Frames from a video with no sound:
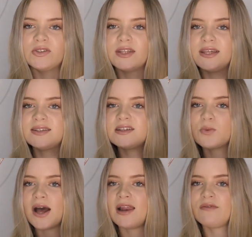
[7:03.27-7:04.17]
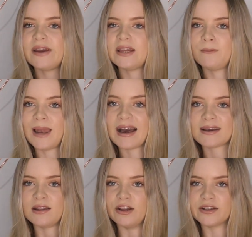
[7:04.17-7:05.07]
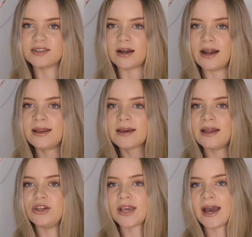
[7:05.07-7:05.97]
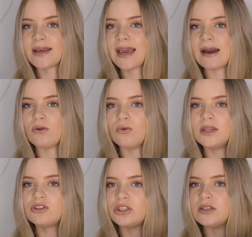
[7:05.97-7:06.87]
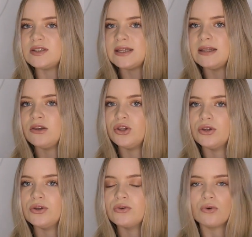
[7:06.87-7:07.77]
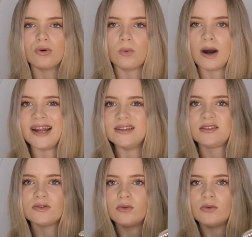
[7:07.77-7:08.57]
So this is what Elevated Black looks like, and you can get all these shoes in nude or white,